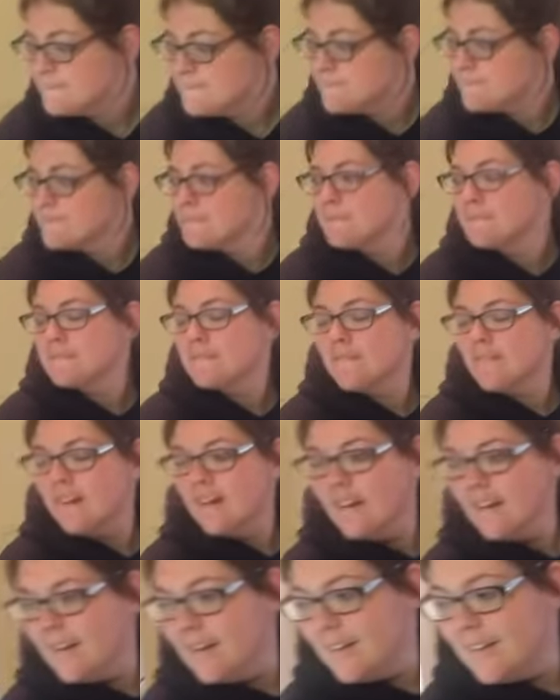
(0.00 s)

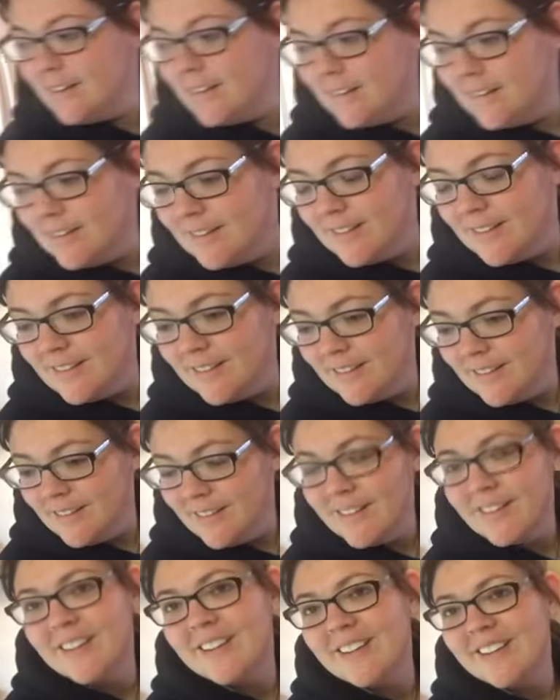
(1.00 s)

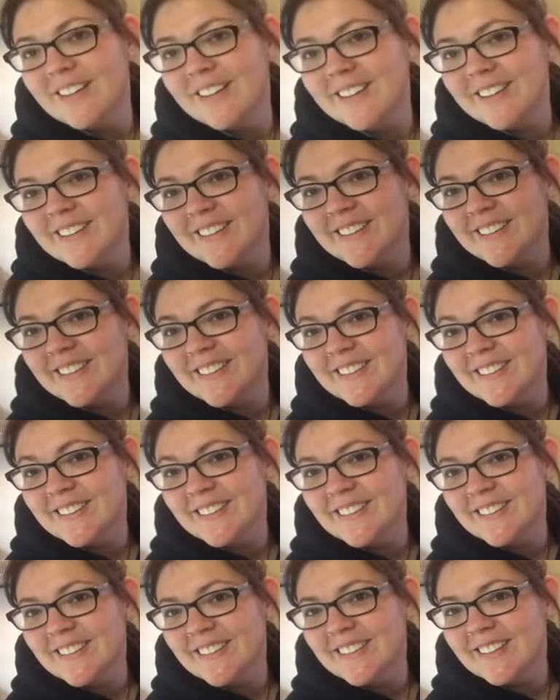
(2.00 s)

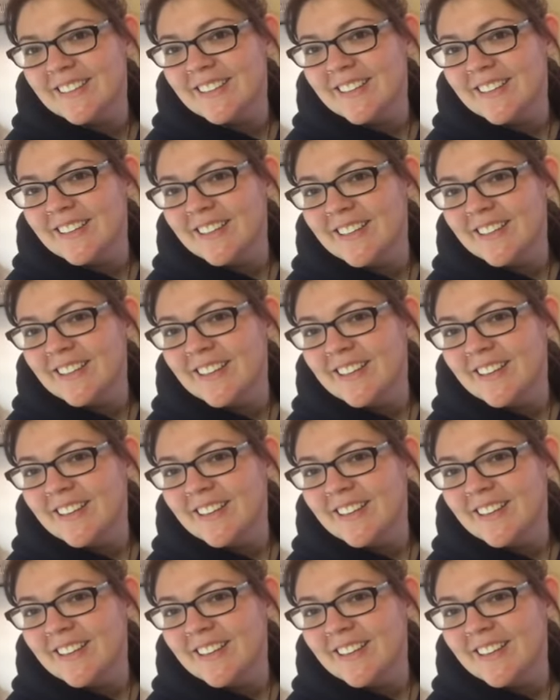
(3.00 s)
No one is speaking in this clip.